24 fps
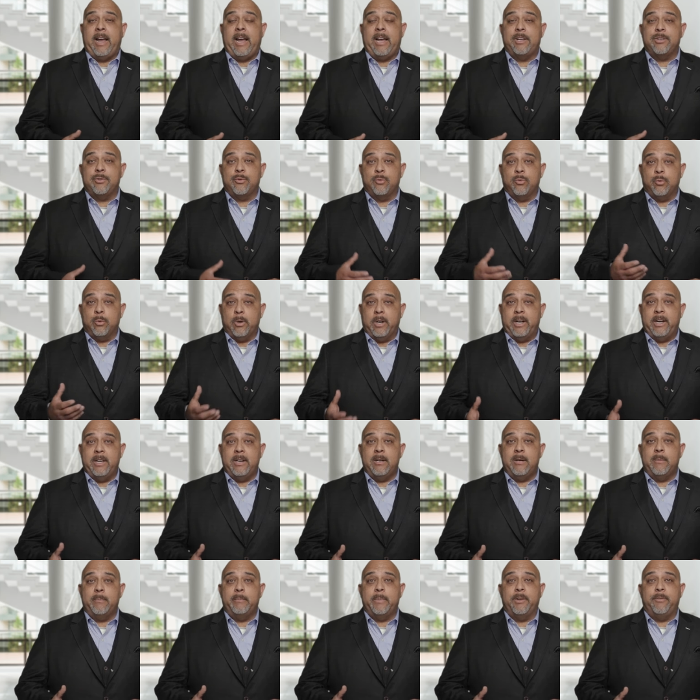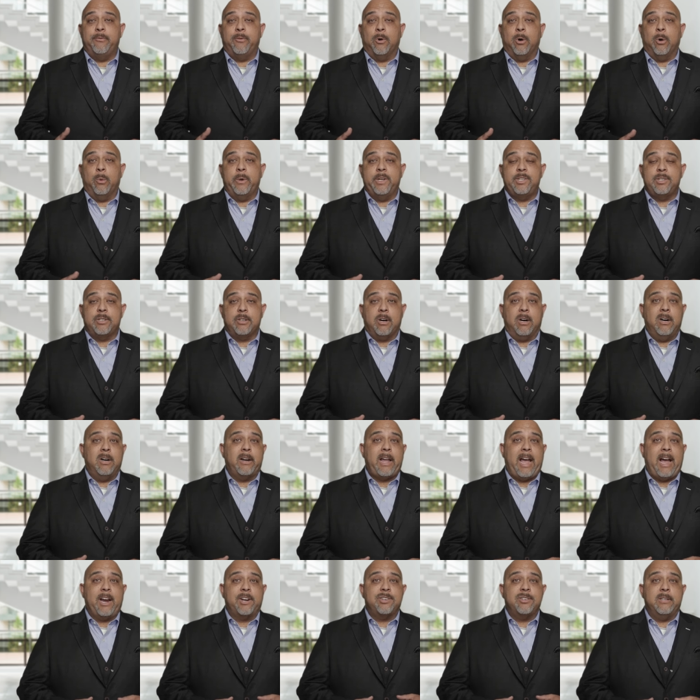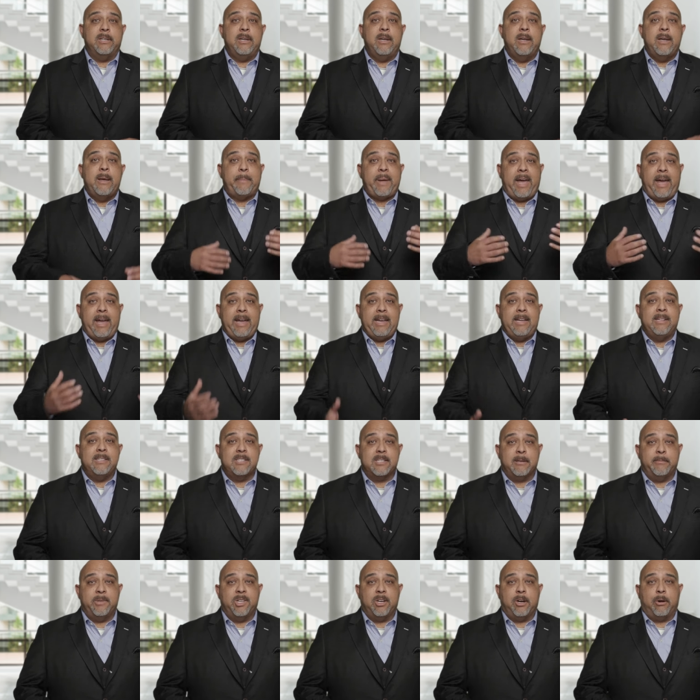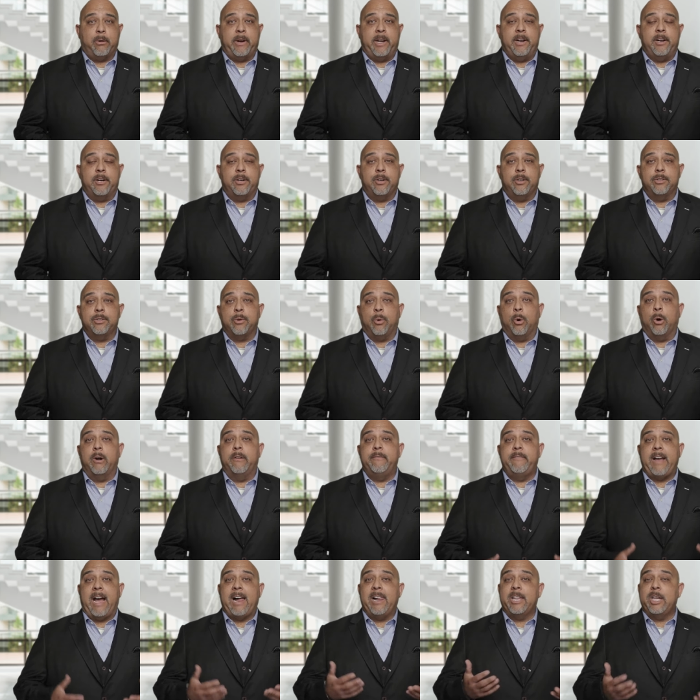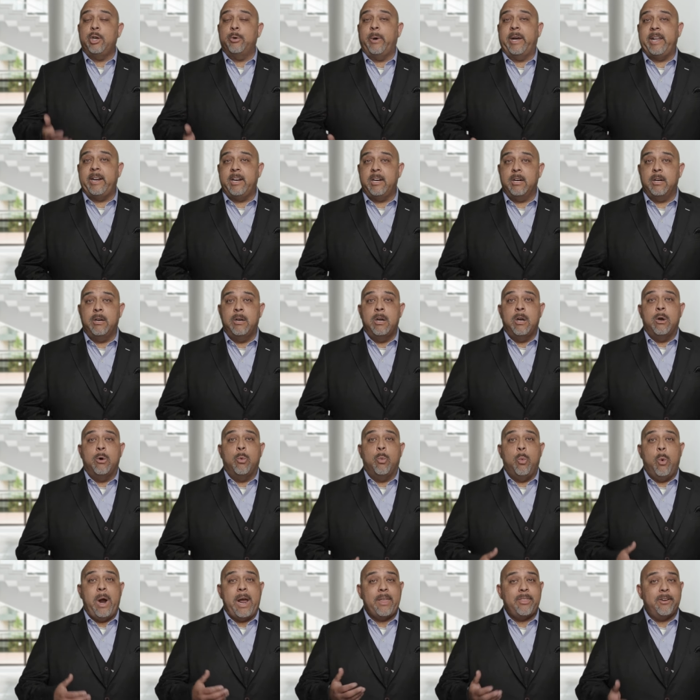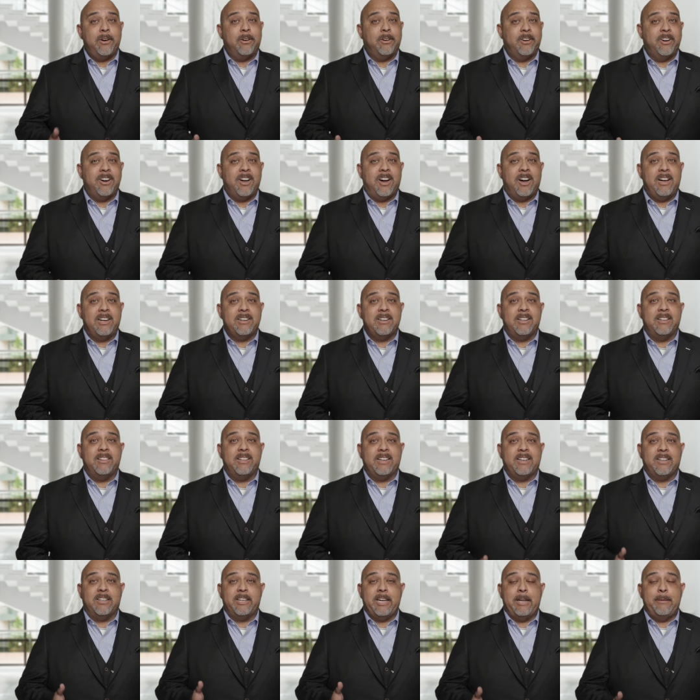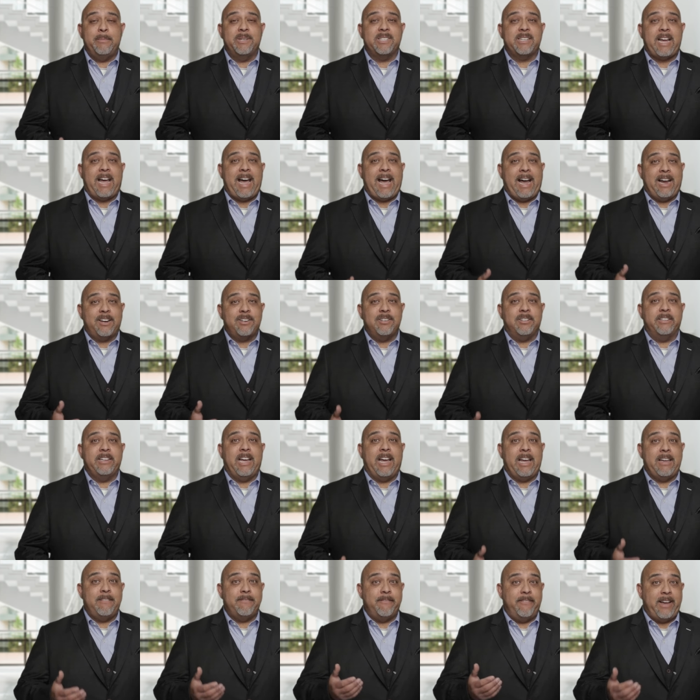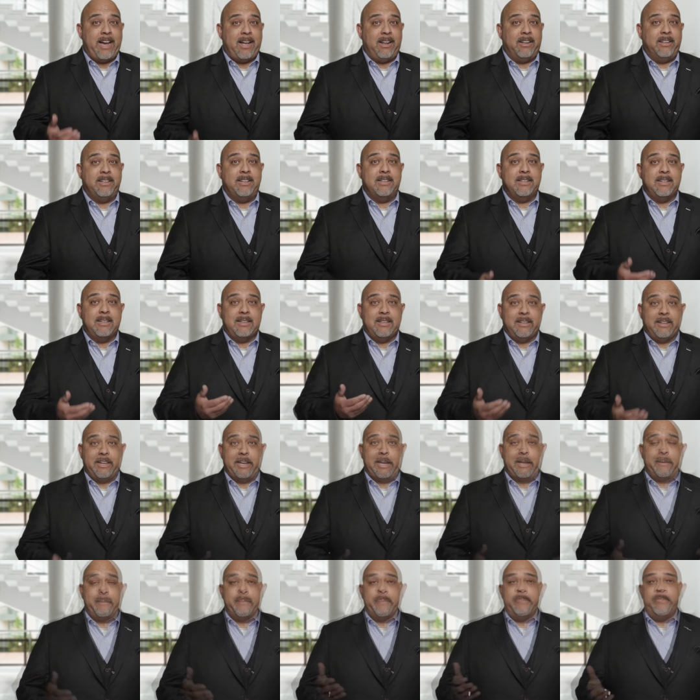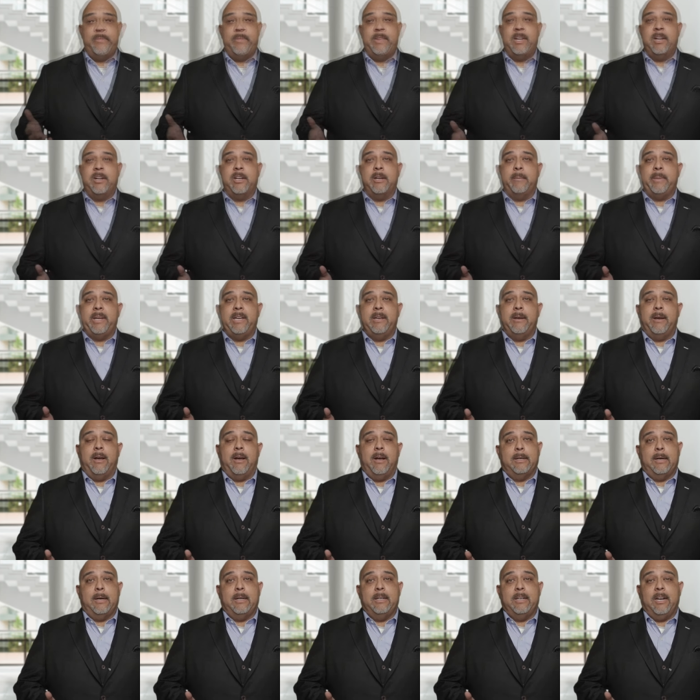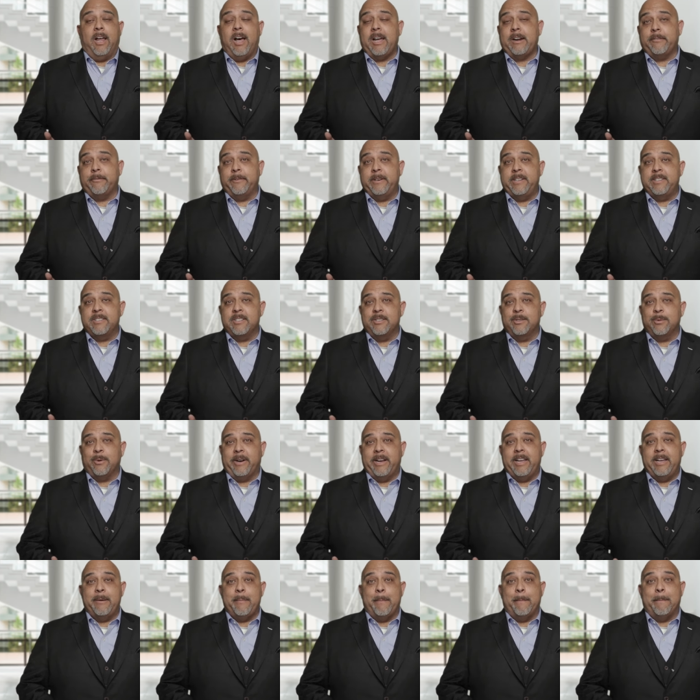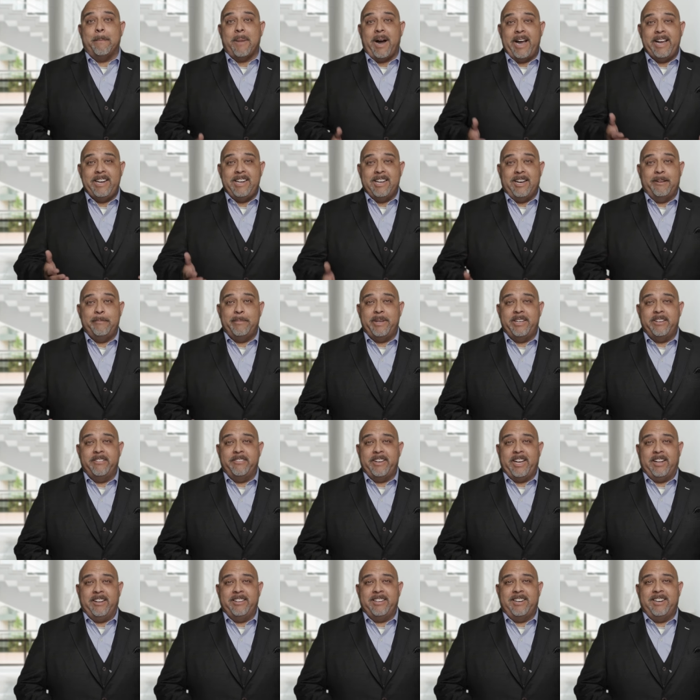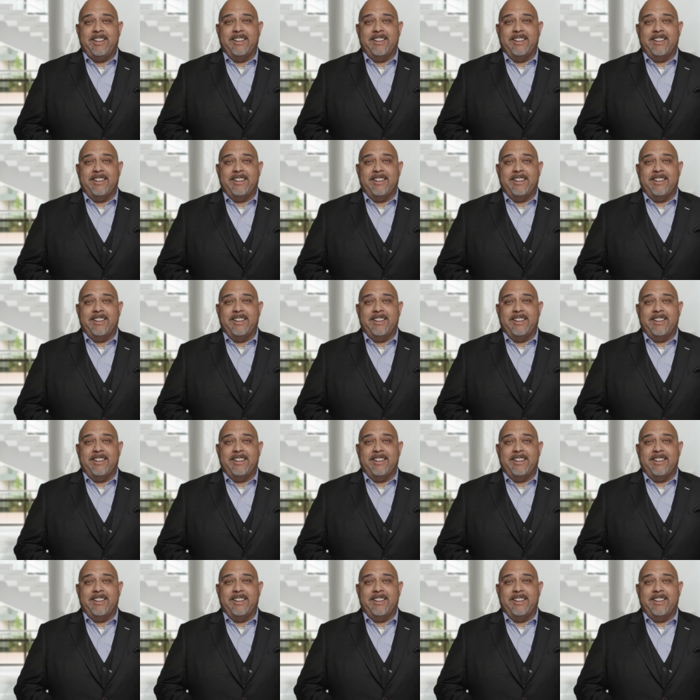has run before we start actually paying some of the creditors or evaluating whether or not the claim is actually a valid claim. There could be a, a lot of reasons why it might not be a valid